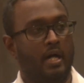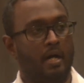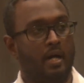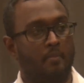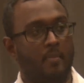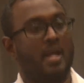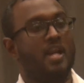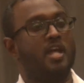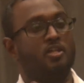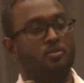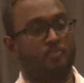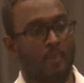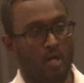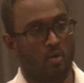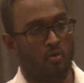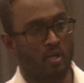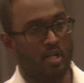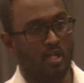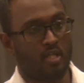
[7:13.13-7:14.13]
manage
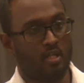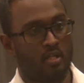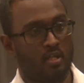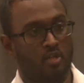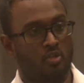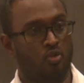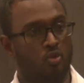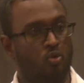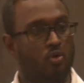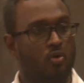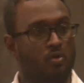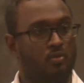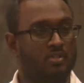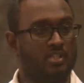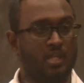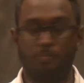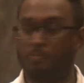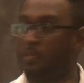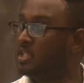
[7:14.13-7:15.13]
manually. So you
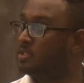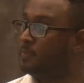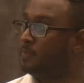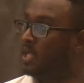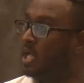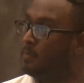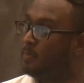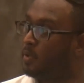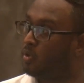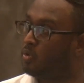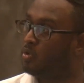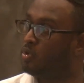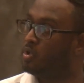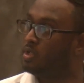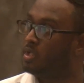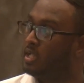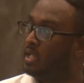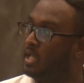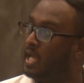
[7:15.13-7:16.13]
simply spin up a
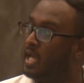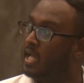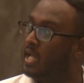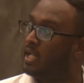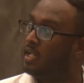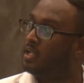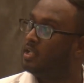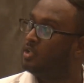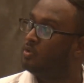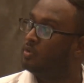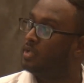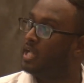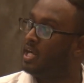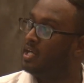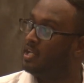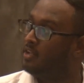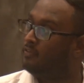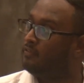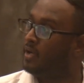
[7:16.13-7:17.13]
rule and you
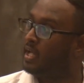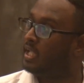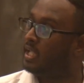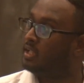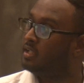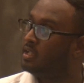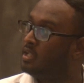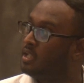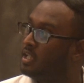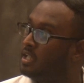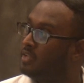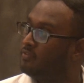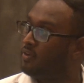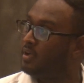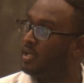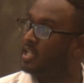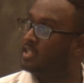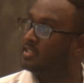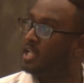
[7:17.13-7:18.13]
can define,
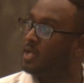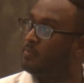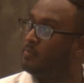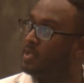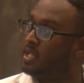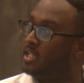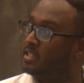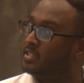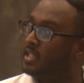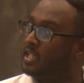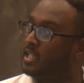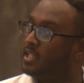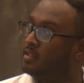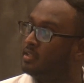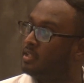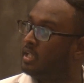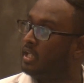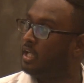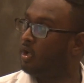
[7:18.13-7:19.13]
for an example, let's say
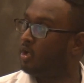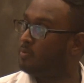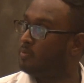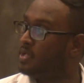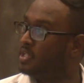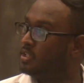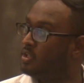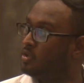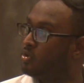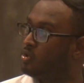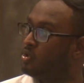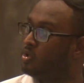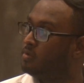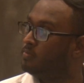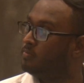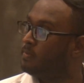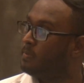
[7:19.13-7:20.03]
an automation rule.